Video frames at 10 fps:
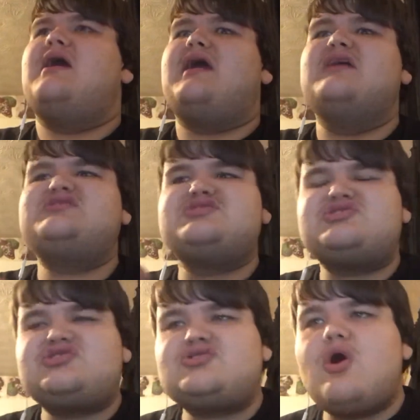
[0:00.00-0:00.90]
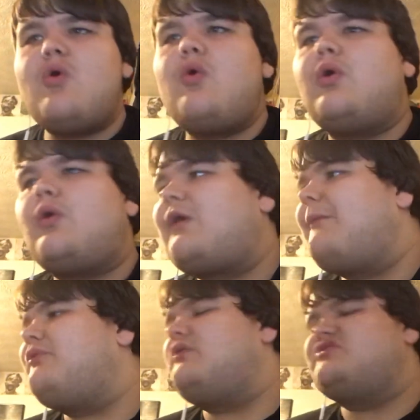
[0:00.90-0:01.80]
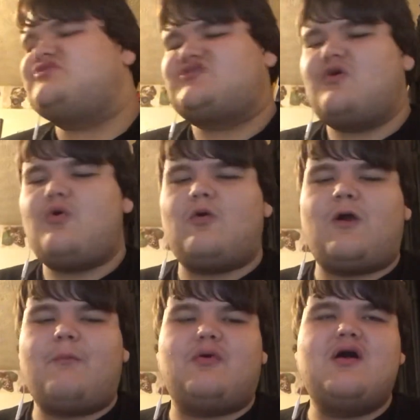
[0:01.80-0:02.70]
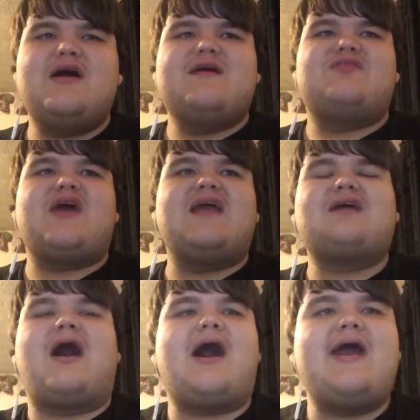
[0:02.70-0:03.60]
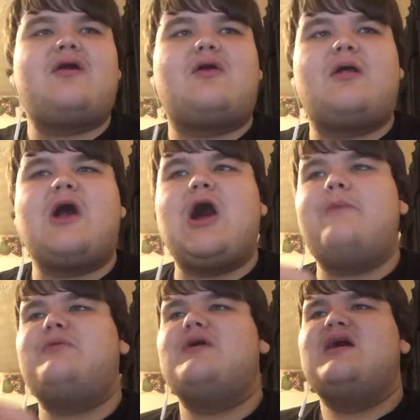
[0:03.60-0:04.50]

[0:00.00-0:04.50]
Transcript: It's just so horrible. It's so horrible. They tie her up,